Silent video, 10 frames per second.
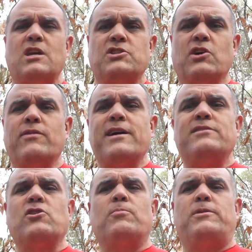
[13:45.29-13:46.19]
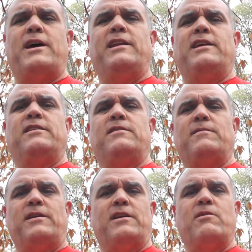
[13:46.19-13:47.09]
So they interpret that, and
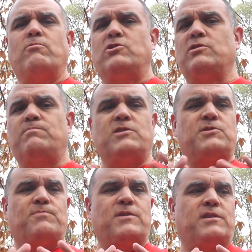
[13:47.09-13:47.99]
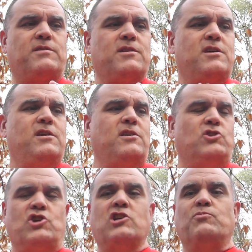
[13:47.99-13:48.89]
then there was this big
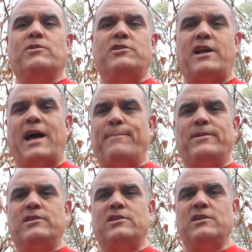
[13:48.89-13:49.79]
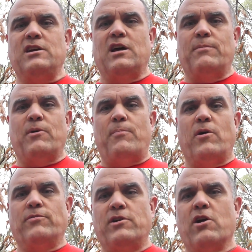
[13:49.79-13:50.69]
judgment that happened
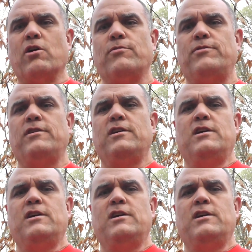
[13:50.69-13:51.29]
upon the earth.